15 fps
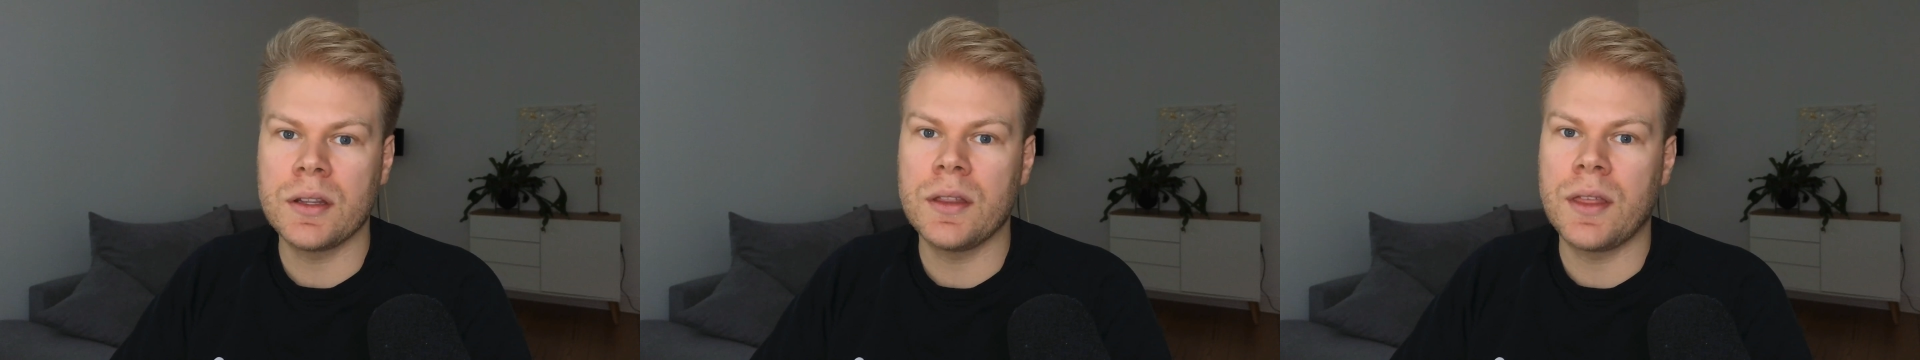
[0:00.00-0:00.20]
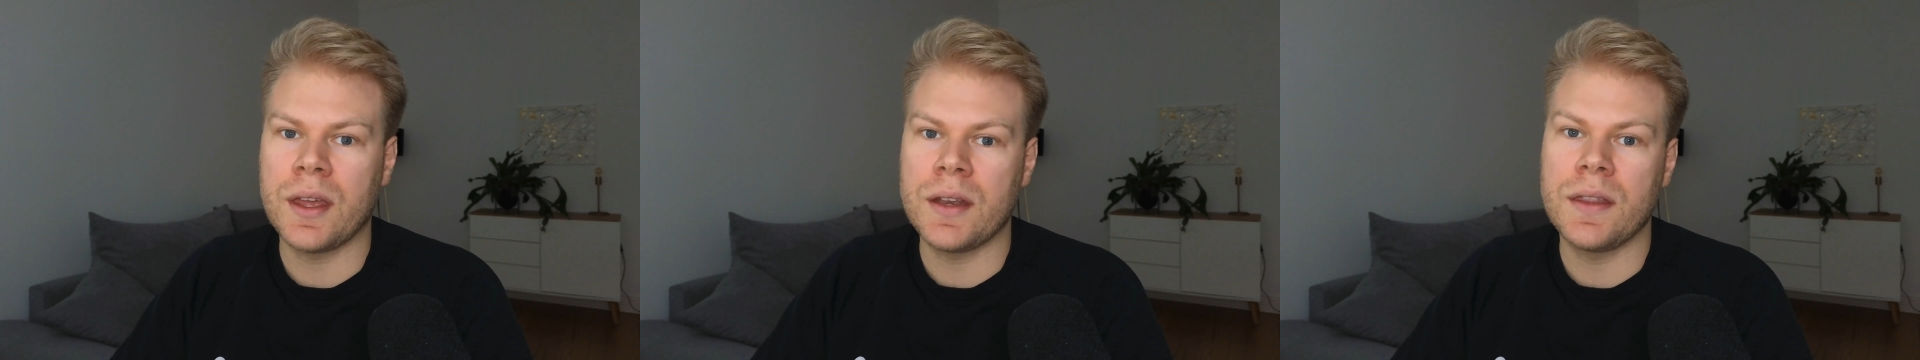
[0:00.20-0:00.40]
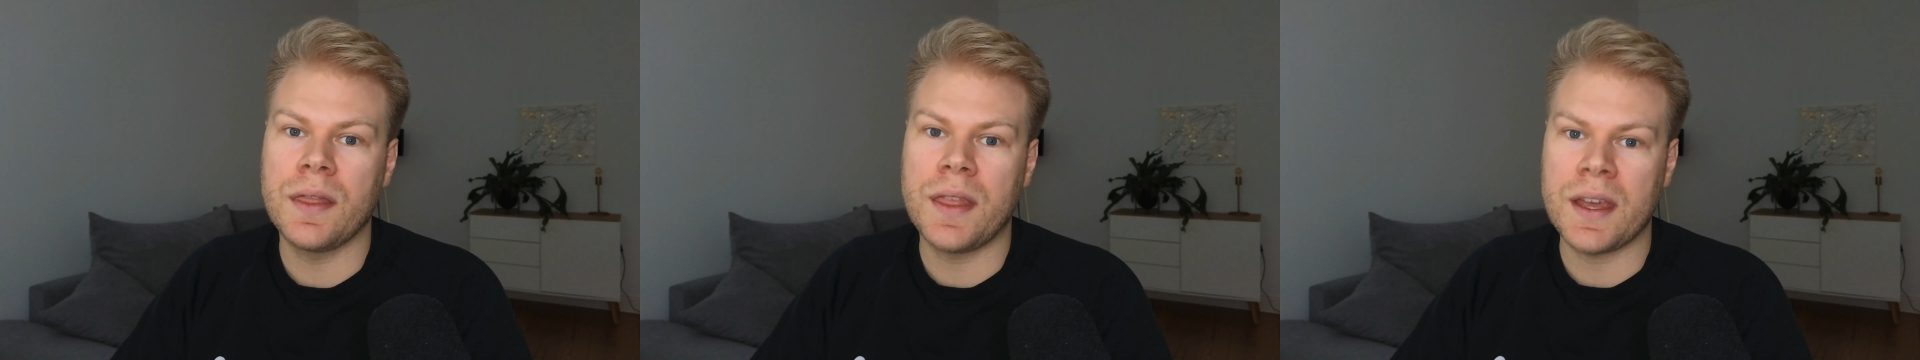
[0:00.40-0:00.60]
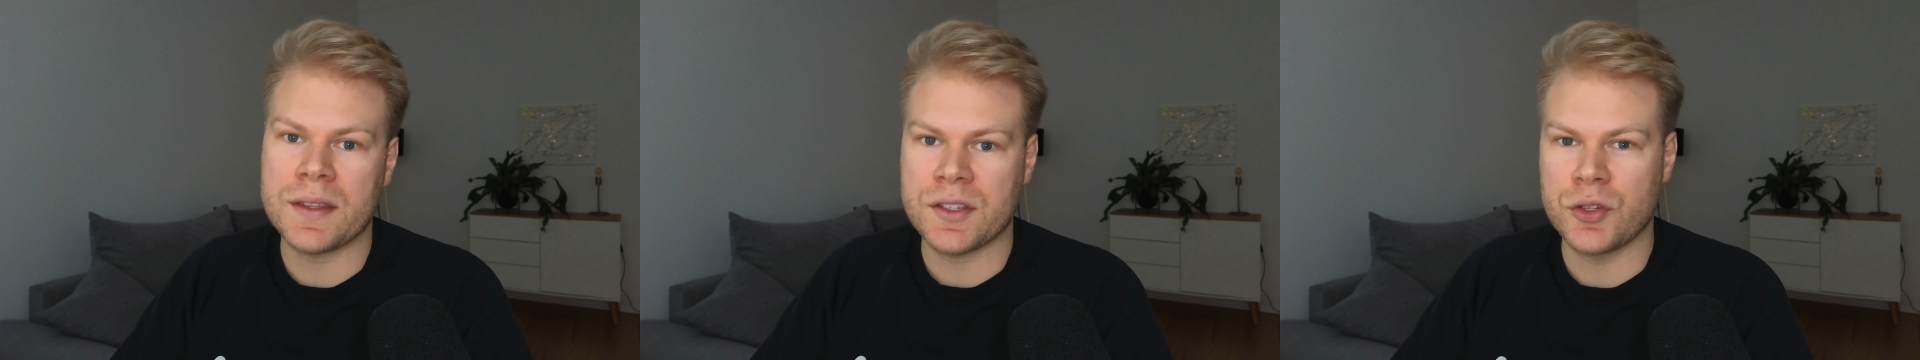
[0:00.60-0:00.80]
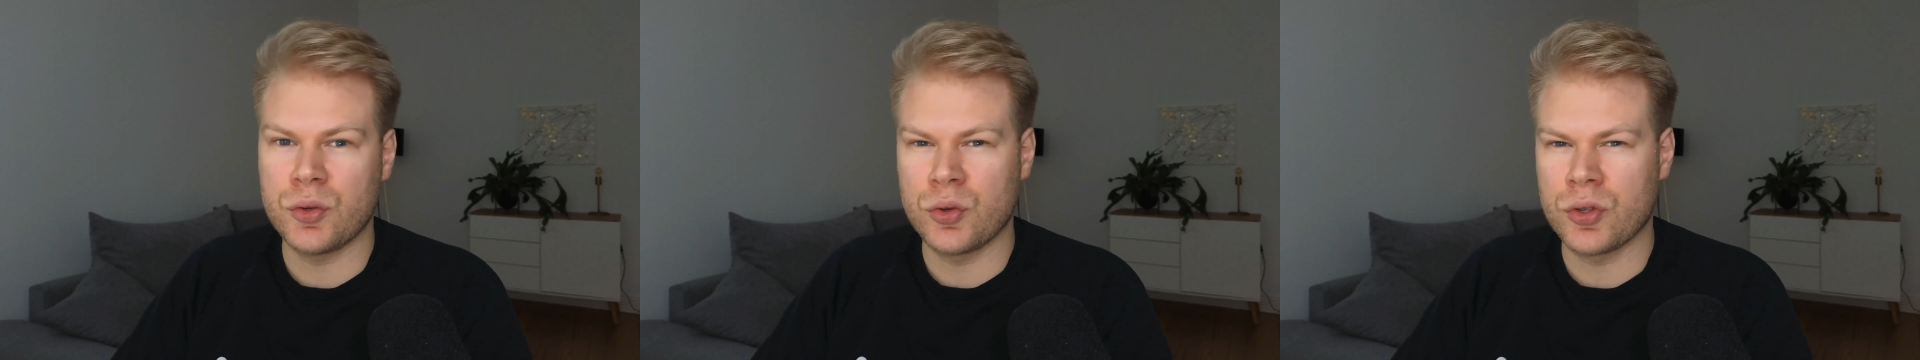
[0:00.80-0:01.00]
then
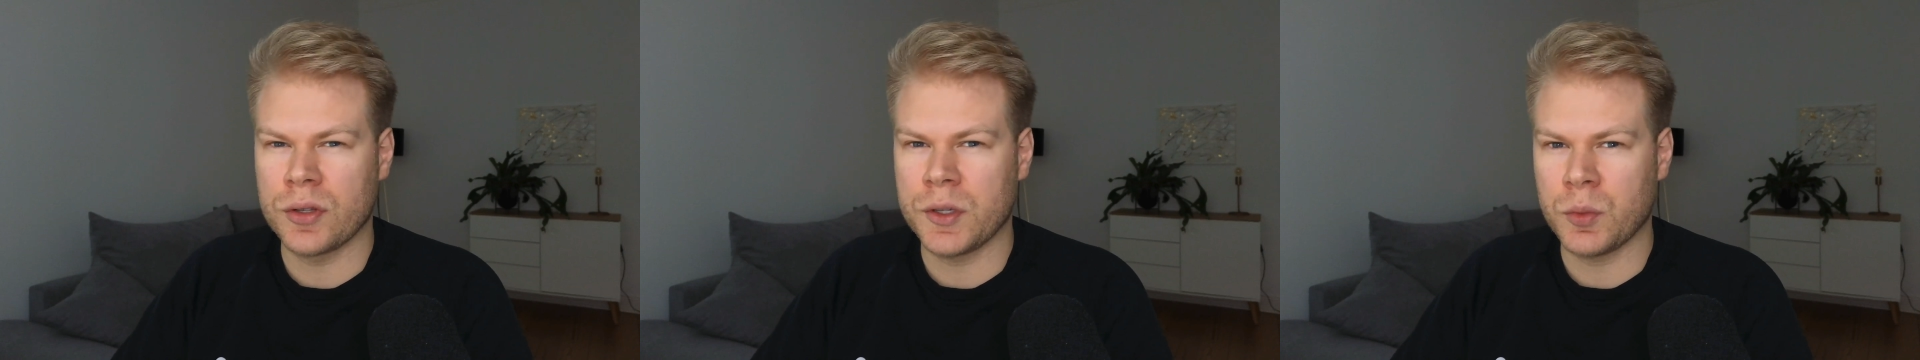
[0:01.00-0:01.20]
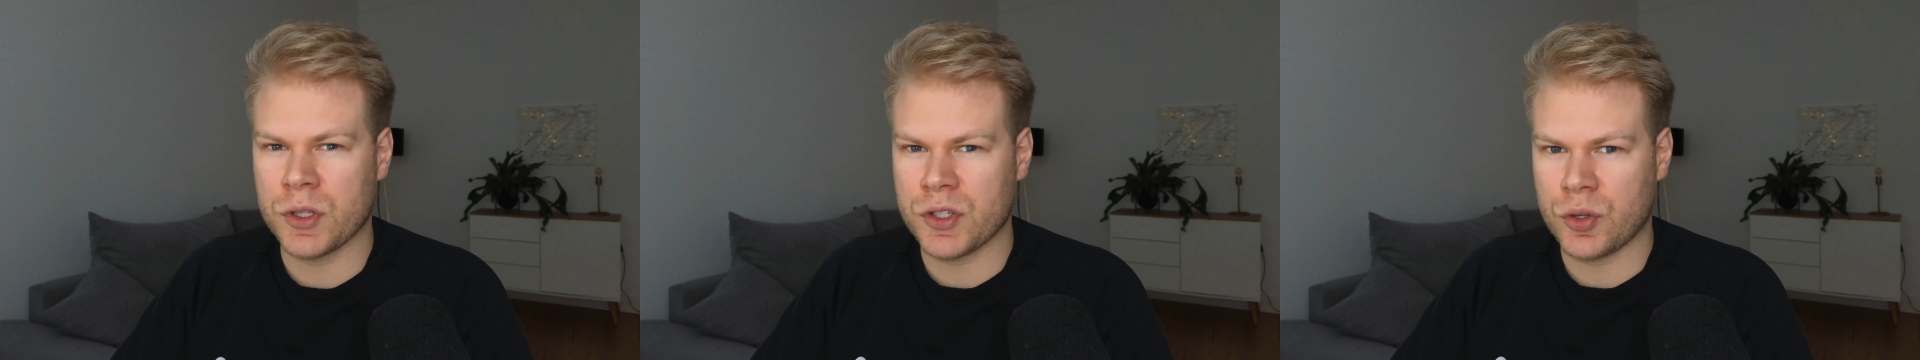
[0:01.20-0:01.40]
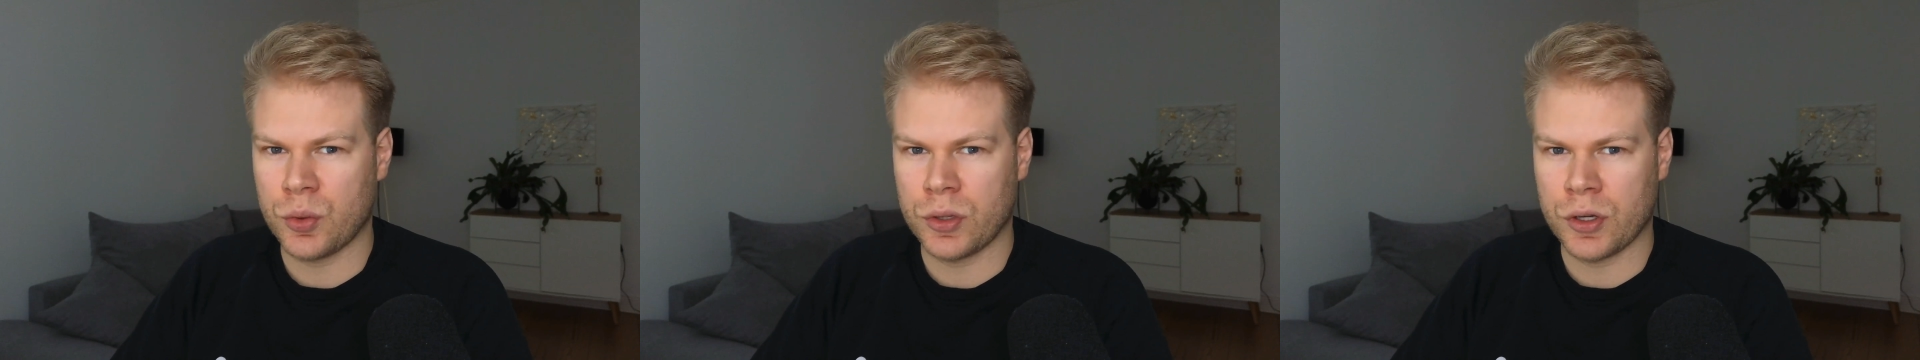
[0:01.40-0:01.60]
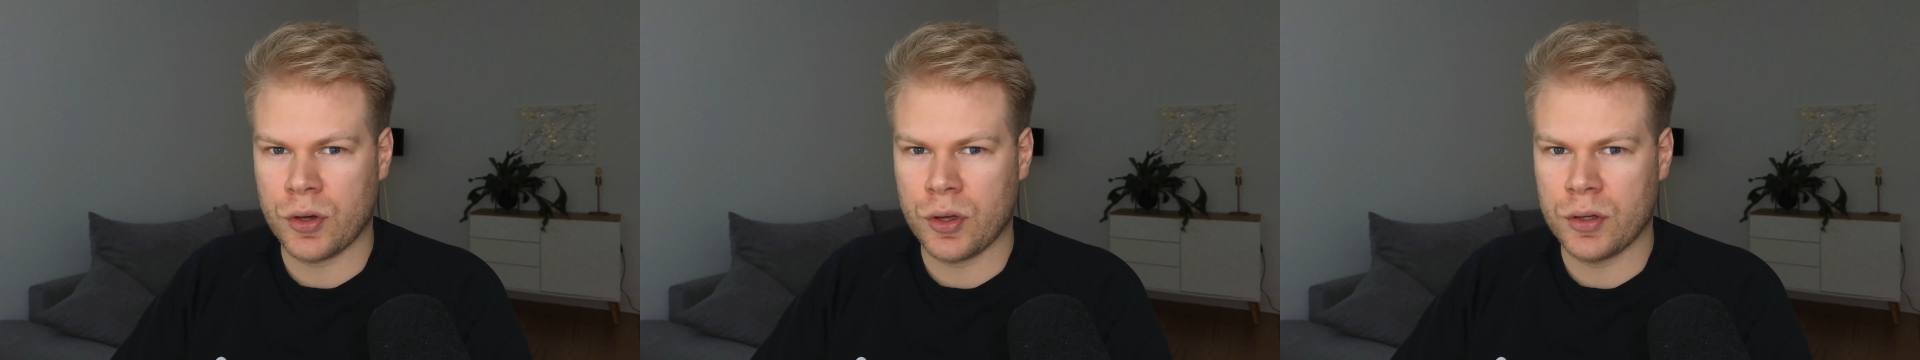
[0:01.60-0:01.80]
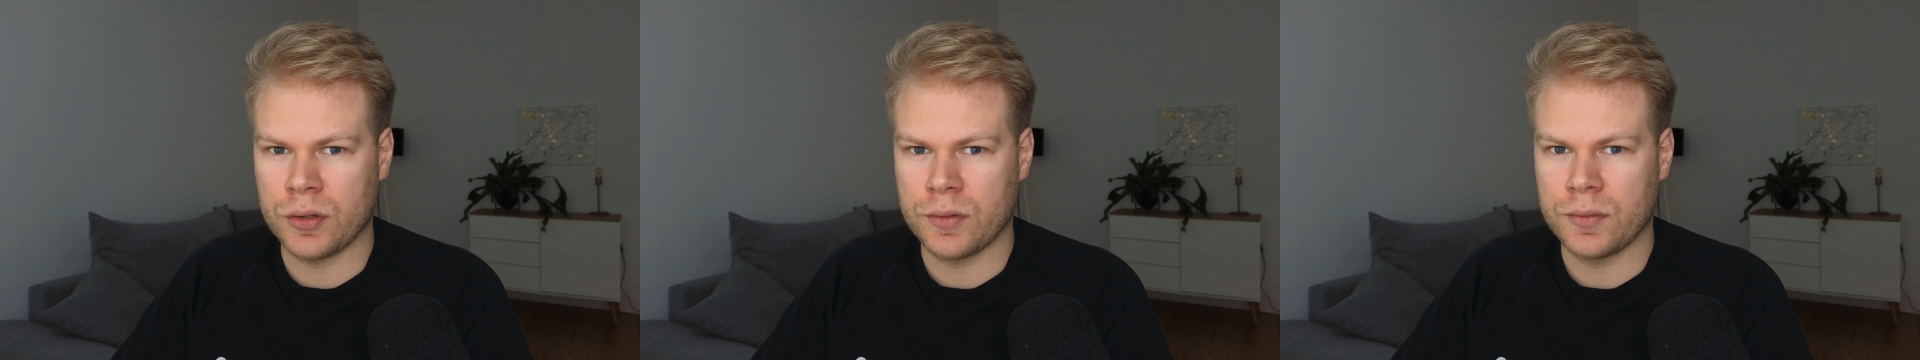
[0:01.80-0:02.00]
that's usually what's going
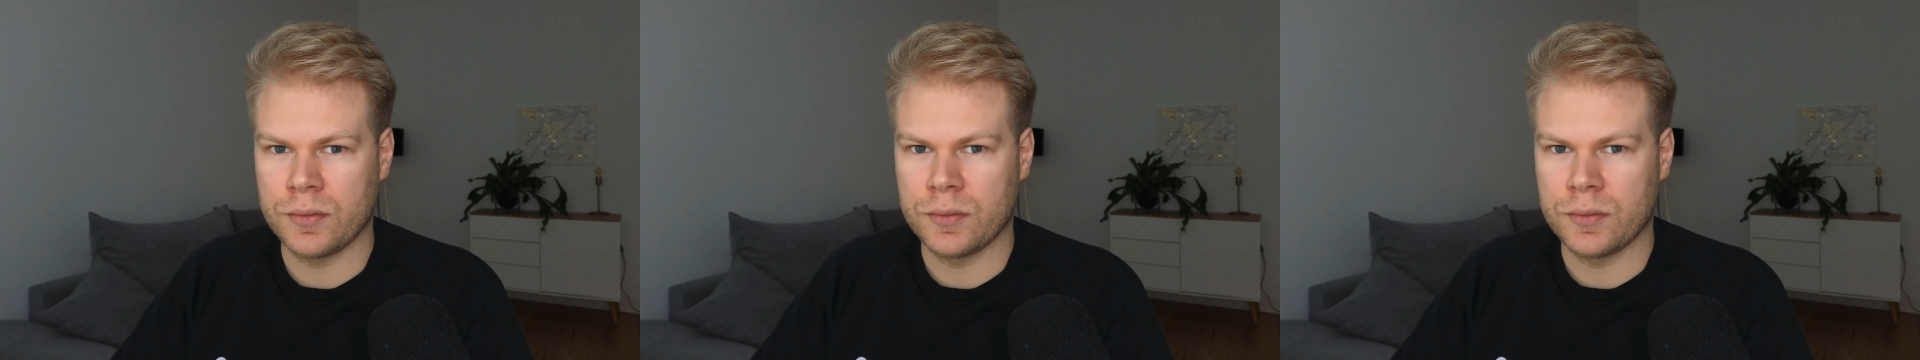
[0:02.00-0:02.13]
on.